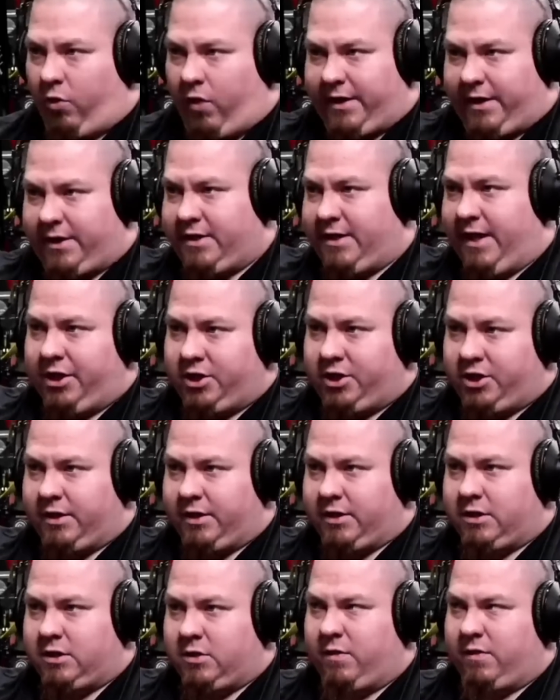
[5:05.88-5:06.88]

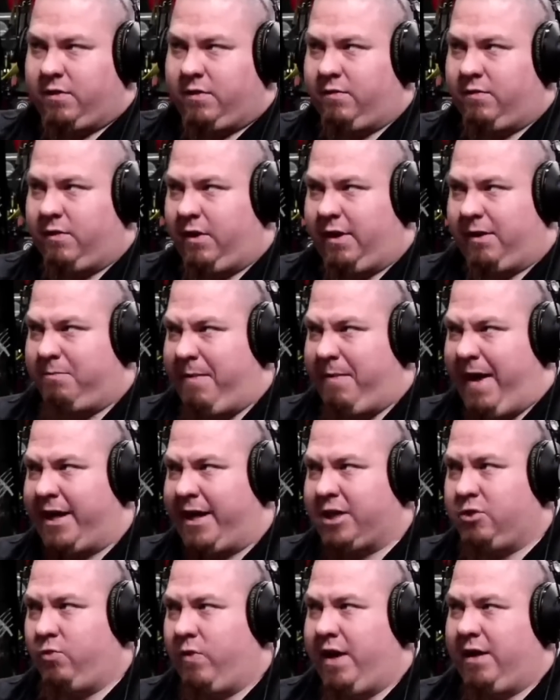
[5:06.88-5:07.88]
extensions with like
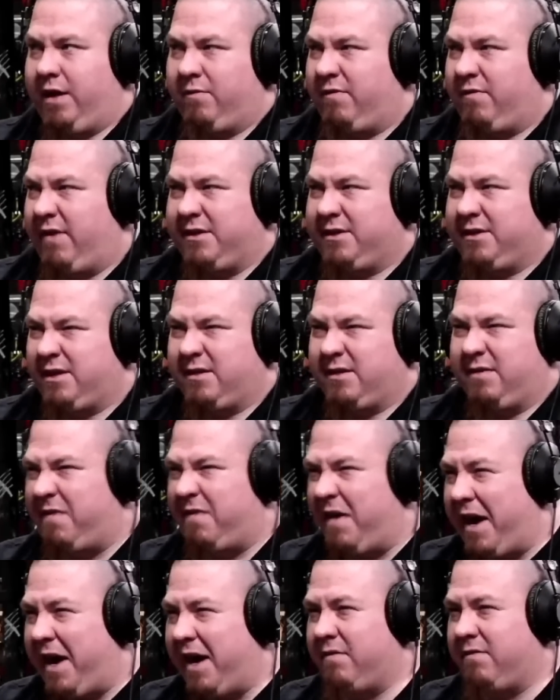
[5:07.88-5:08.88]
max weight of like set to
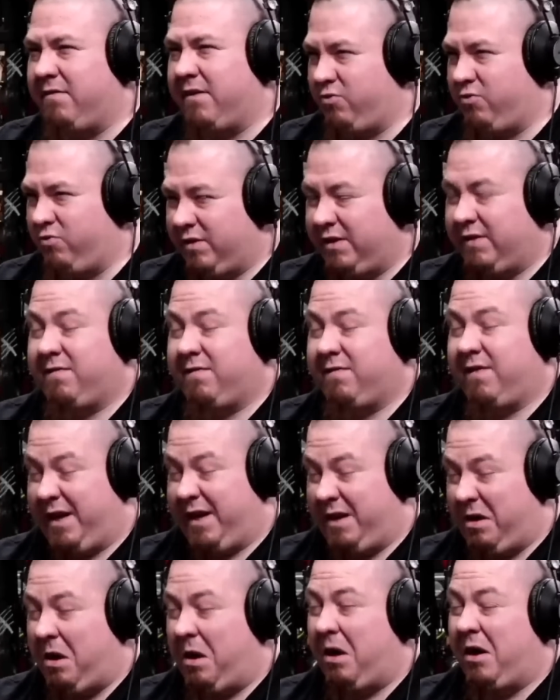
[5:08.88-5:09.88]
five. That's really mm-hmm. fucking
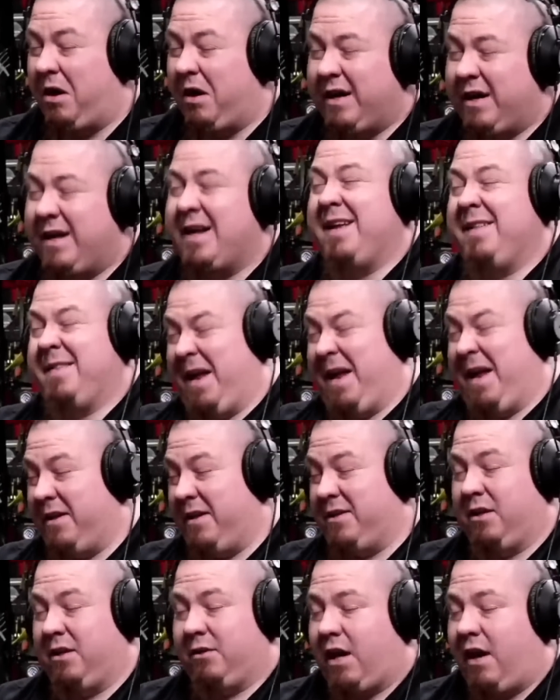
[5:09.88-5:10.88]
hard. That
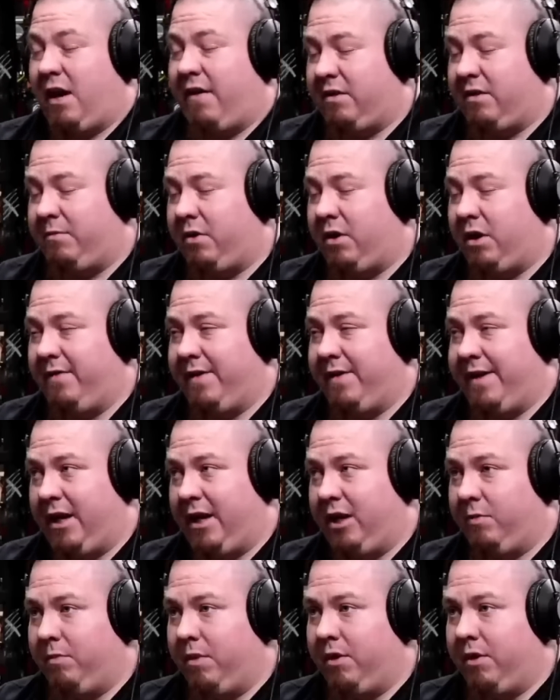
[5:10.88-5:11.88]
it's uncomfortable on the
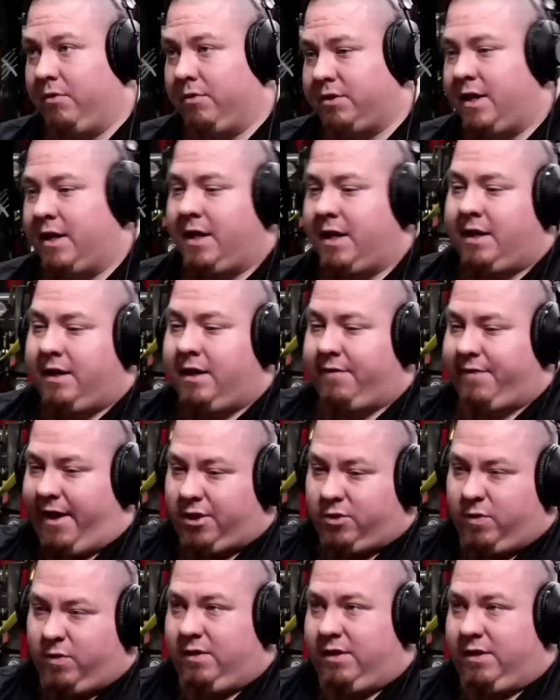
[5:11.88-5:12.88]
elbows. That's
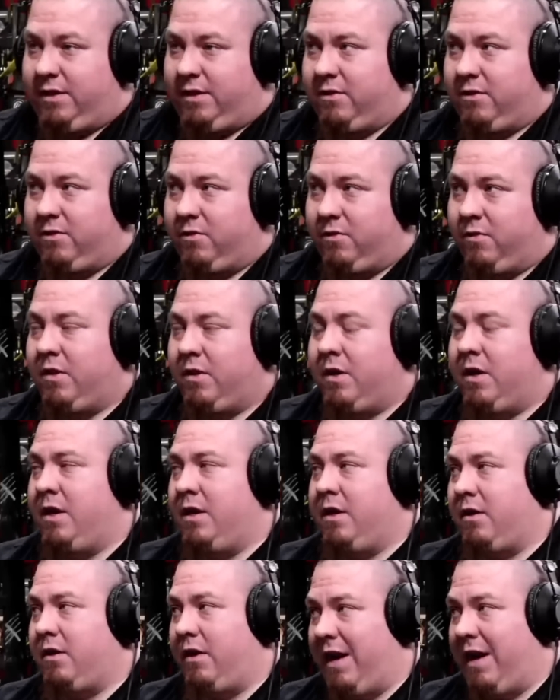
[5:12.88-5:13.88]
what you need to do.
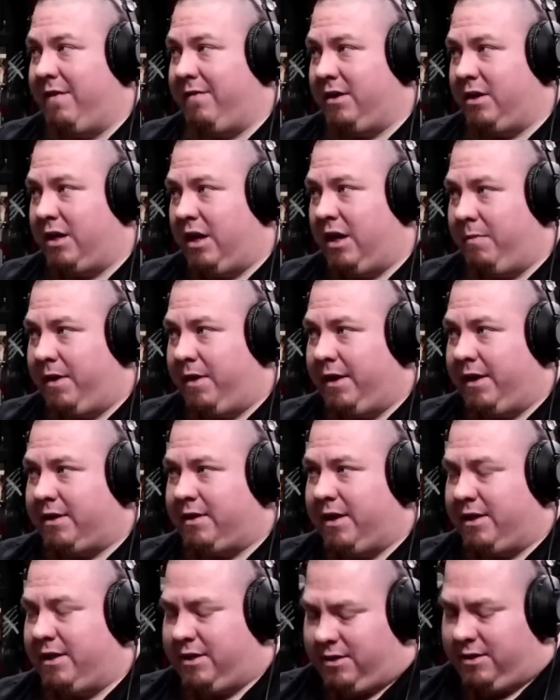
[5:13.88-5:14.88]
Your heavy dumbbell
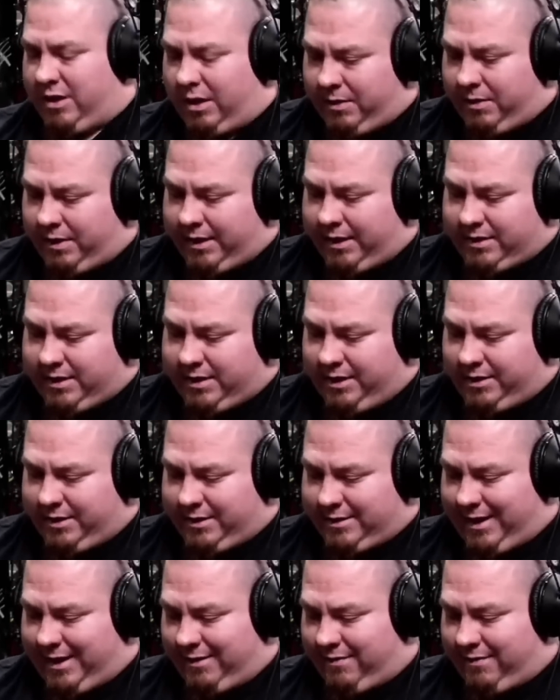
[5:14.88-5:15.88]
extensions. Dumbbell
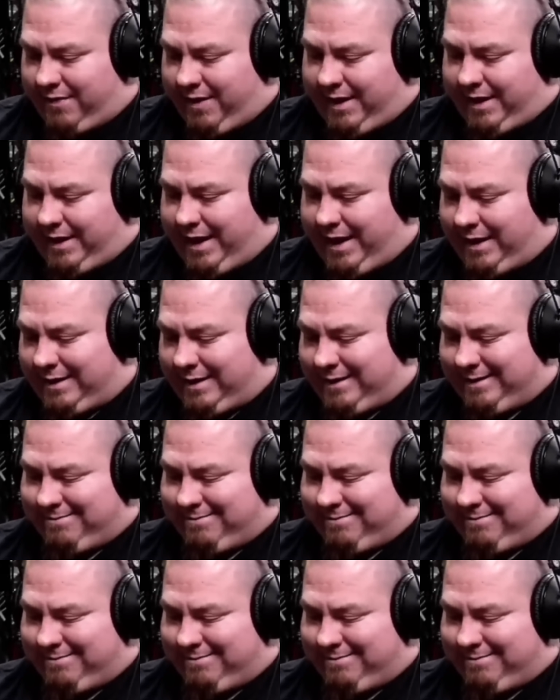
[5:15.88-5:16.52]
extensions, I think, get